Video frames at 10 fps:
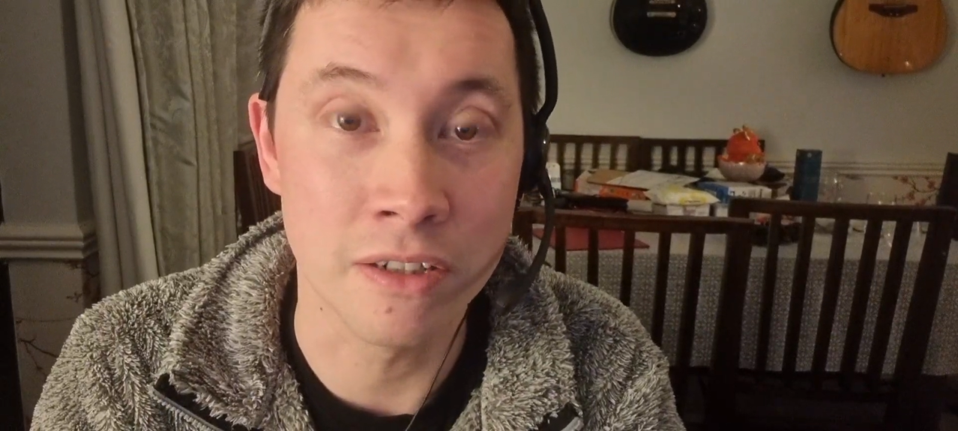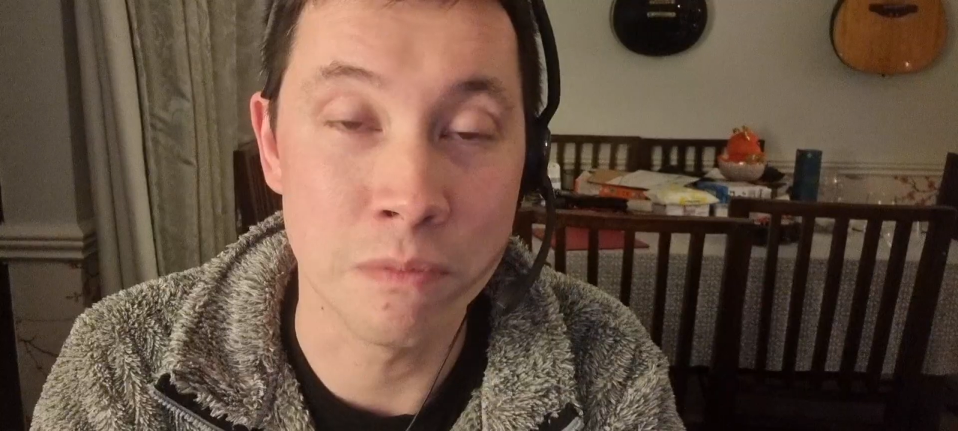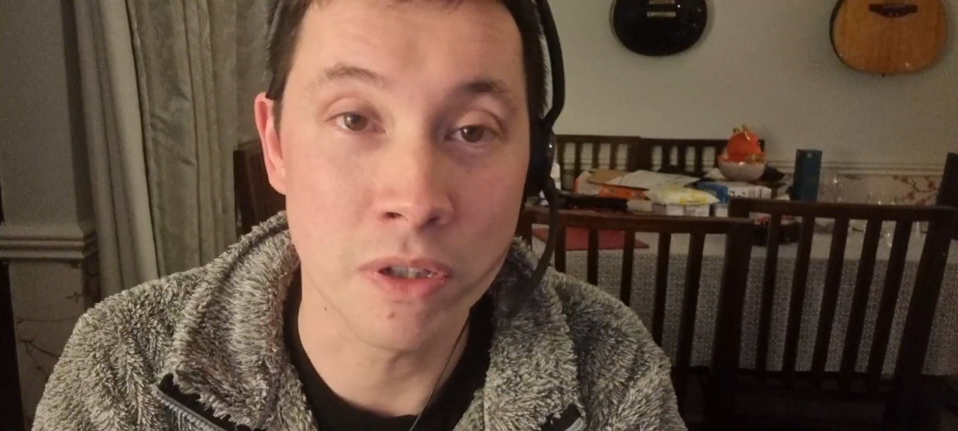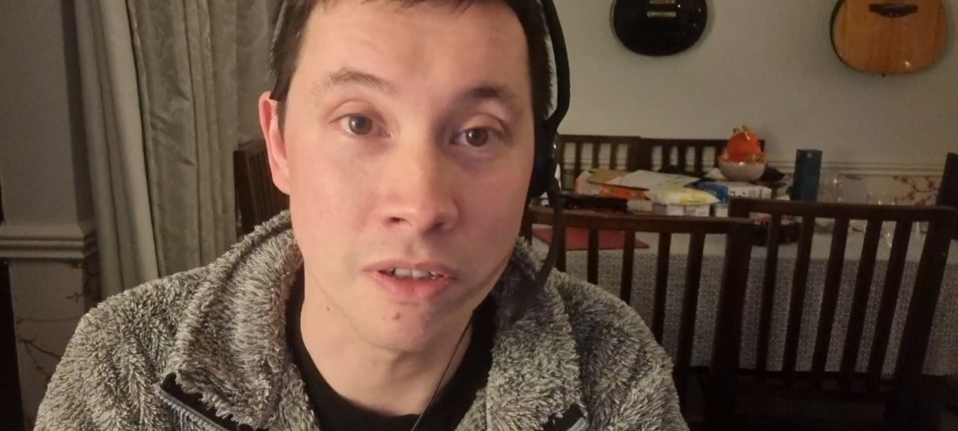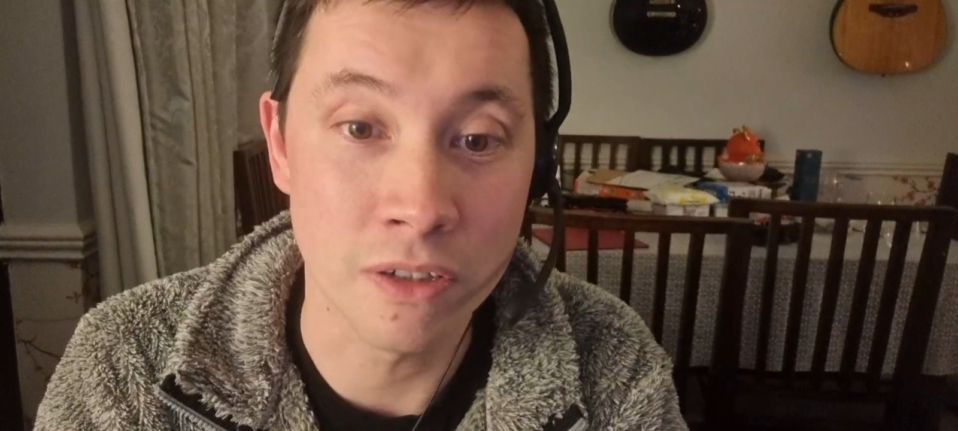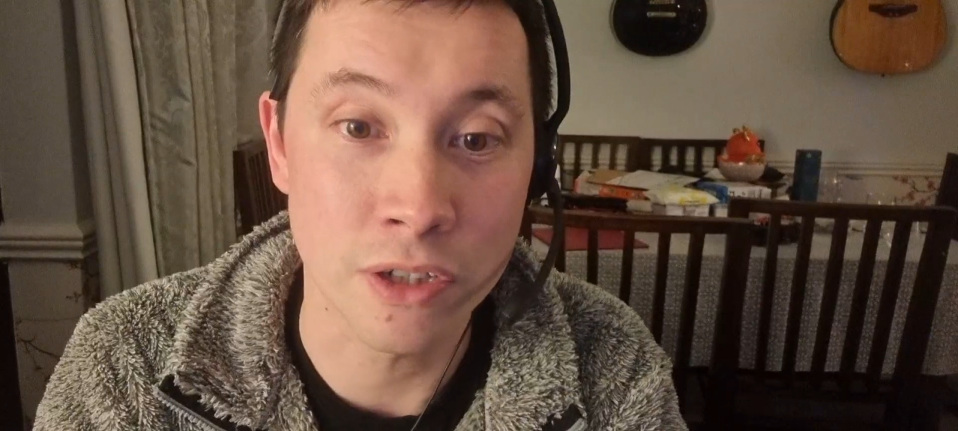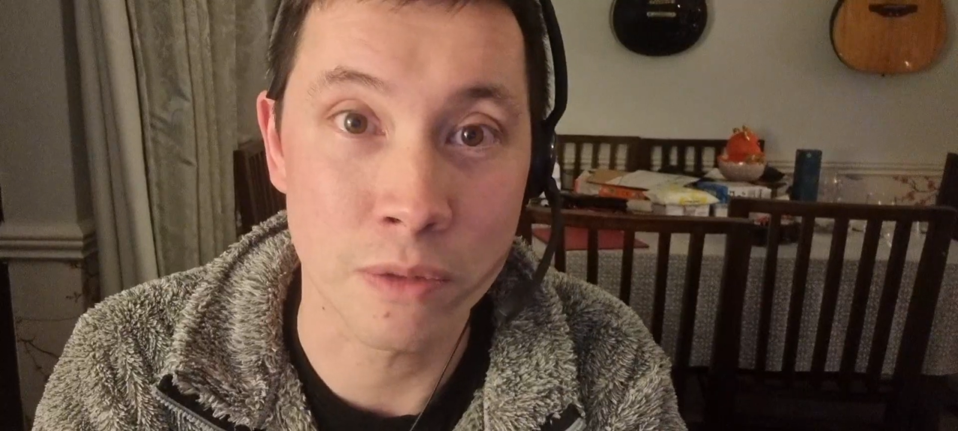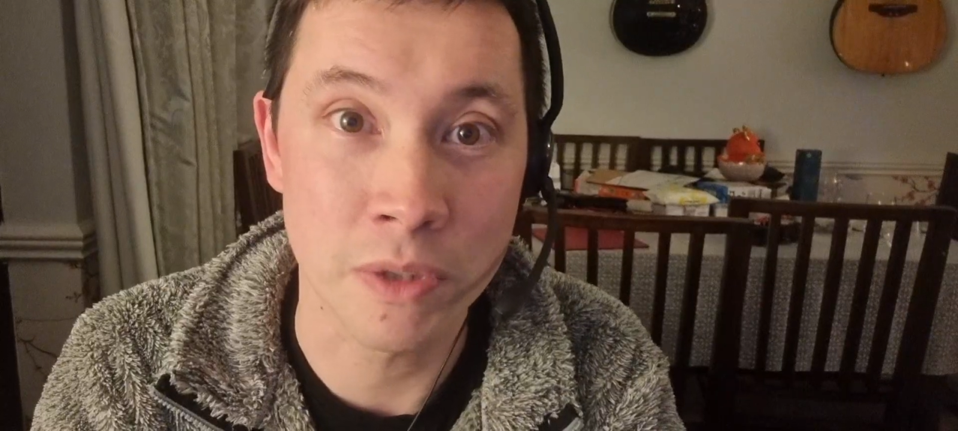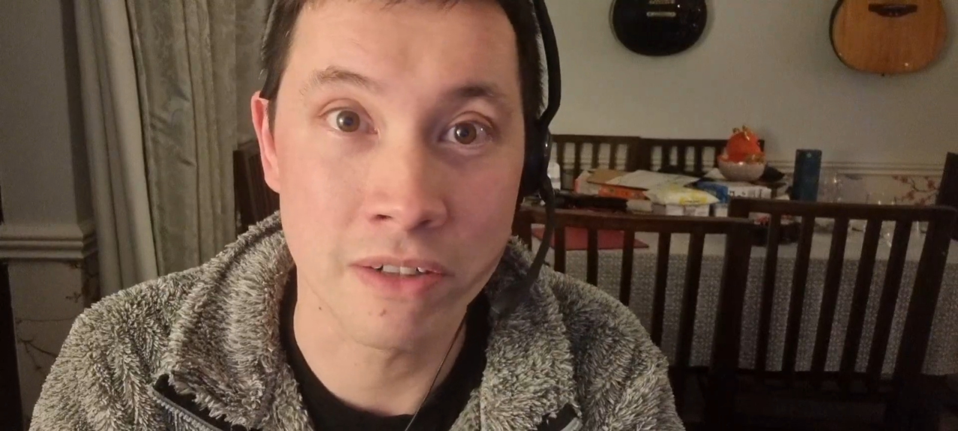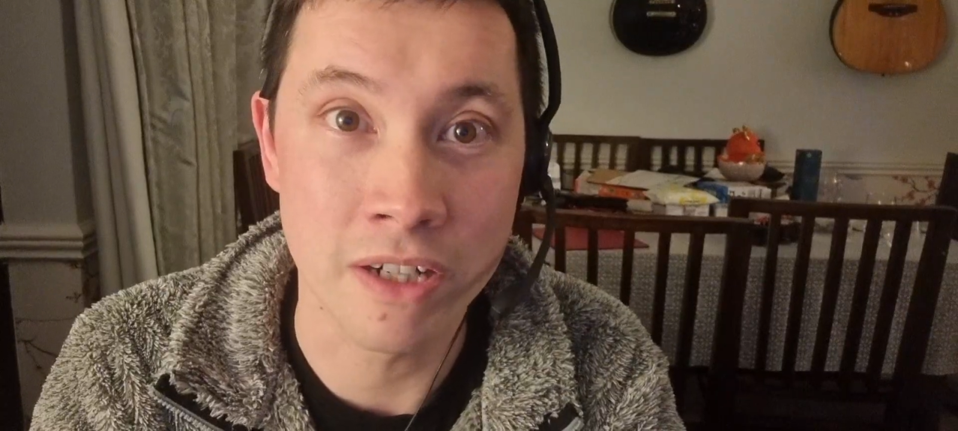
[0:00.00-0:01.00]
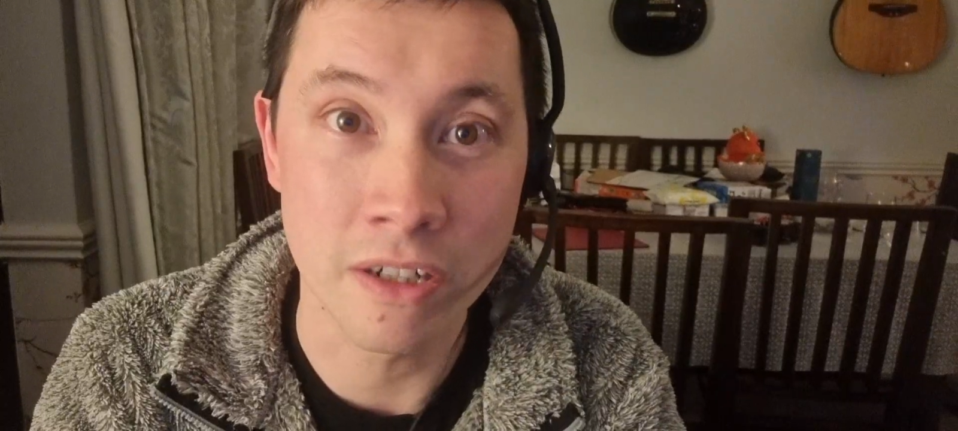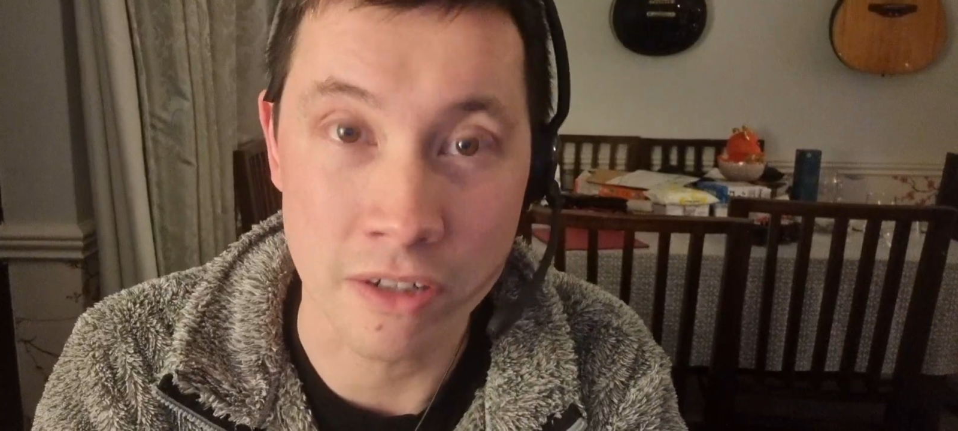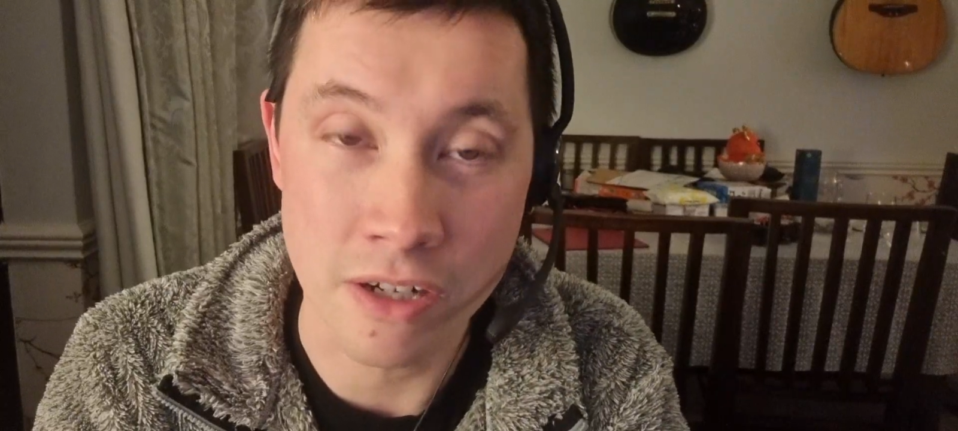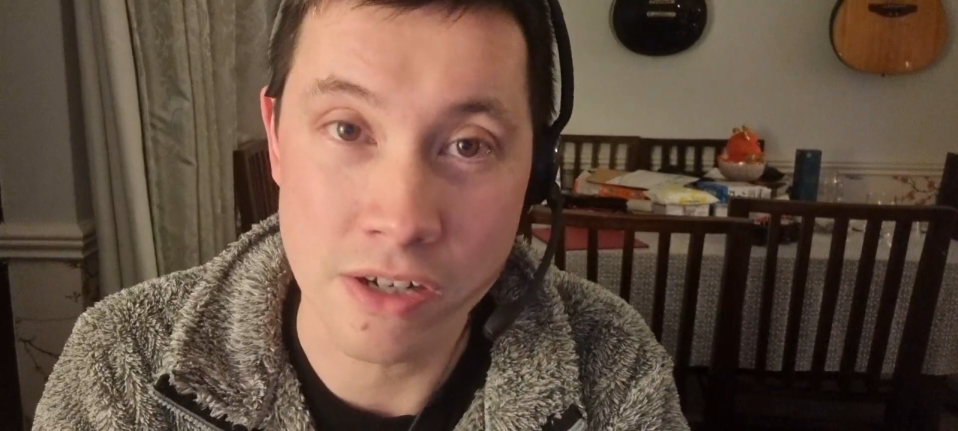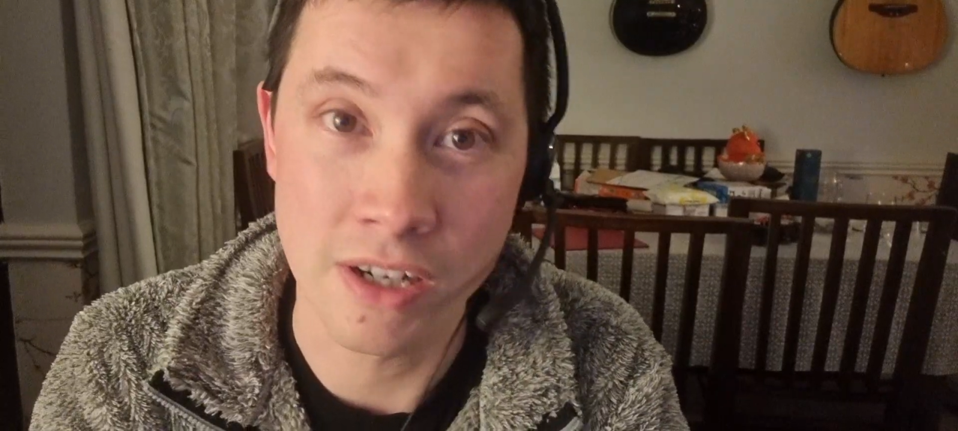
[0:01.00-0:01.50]
Model shop here in
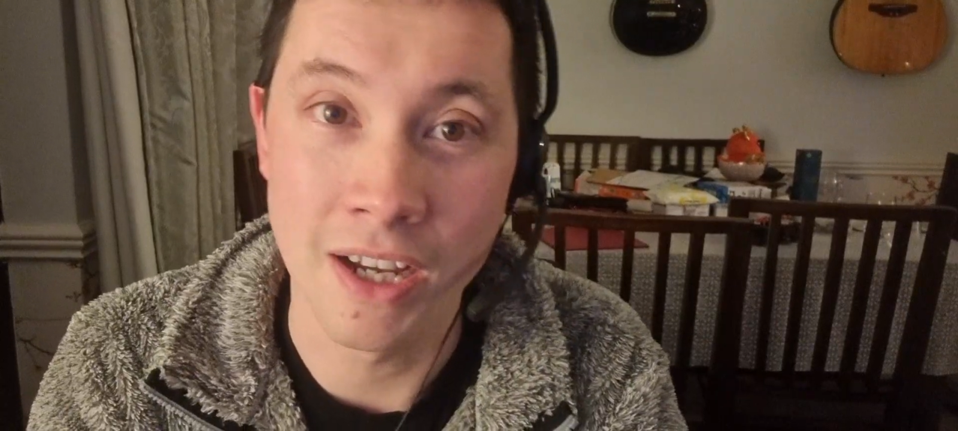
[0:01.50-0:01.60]
Norwich.